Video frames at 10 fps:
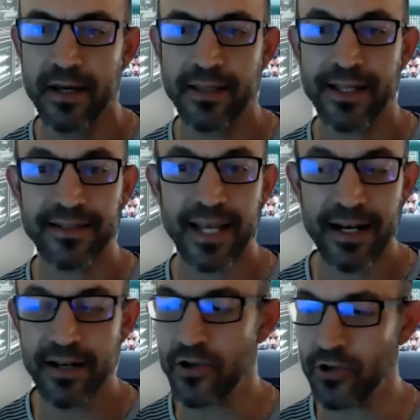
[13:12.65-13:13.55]
then
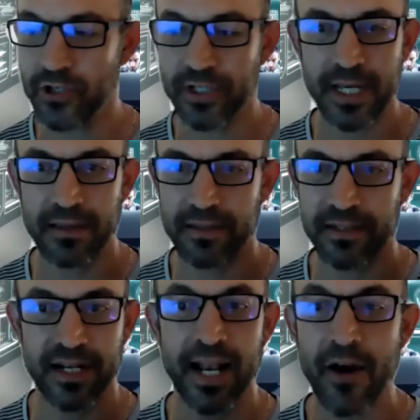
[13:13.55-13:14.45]
suddenly you just get this
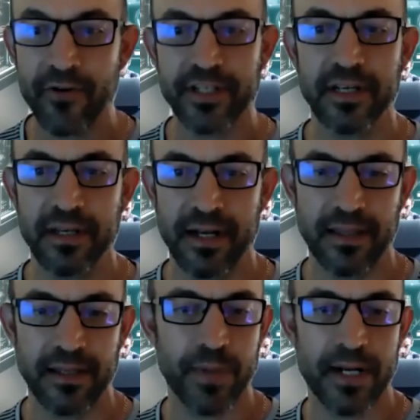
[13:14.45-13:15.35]
clarity. And I
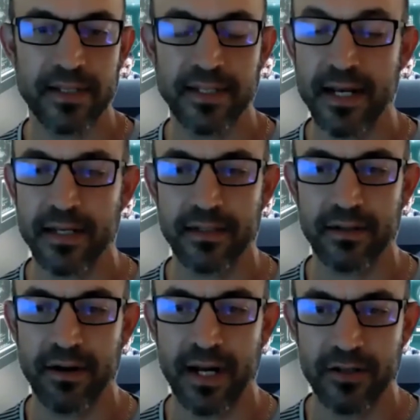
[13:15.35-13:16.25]
think Bella said it, right?